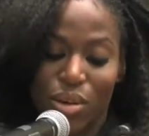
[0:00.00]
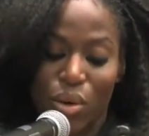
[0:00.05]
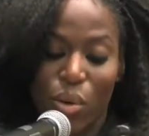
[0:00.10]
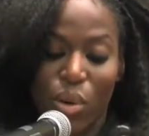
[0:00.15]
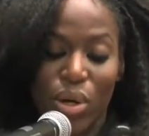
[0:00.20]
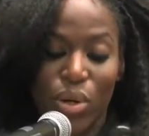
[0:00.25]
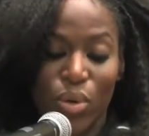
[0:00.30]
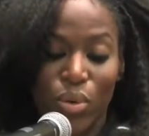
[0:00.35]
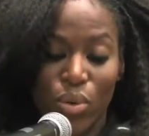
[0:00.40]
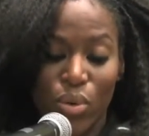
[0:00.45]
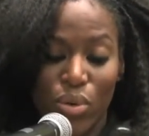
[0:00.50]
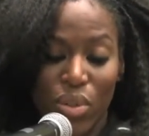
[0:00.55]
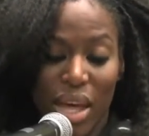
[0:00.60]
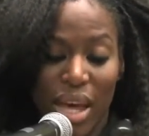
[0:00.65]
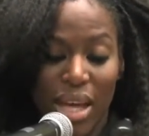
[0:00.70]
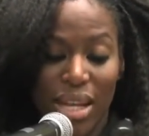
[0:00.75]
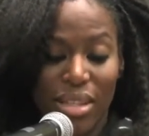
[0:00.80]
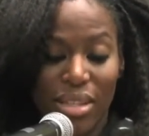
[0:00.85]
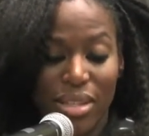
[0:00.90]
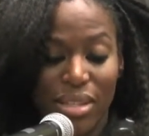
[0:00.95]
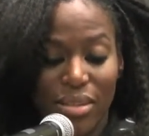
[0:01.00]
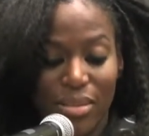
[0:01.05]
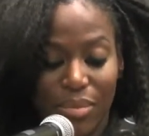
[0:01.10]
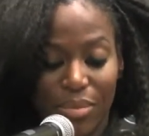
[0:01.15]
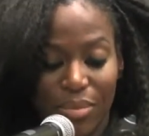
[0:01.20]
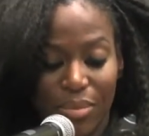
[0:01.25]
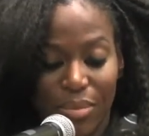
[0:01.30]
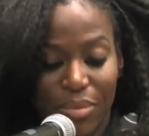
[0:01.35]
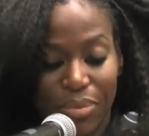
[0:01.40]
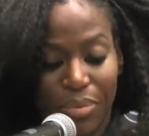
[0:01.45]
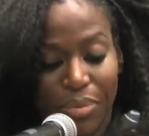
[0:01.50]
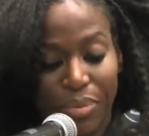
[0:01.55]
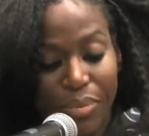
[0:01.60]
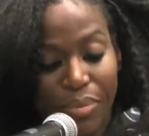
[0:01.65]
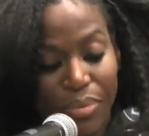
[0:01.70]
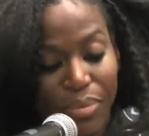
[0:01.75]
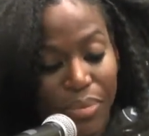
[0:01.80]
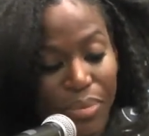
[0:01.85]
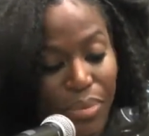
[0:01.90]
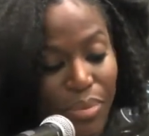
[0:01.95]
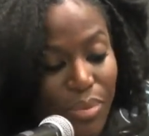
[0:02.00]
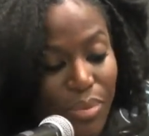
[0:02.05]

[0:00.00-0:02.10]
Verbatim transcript: Kweku knew that.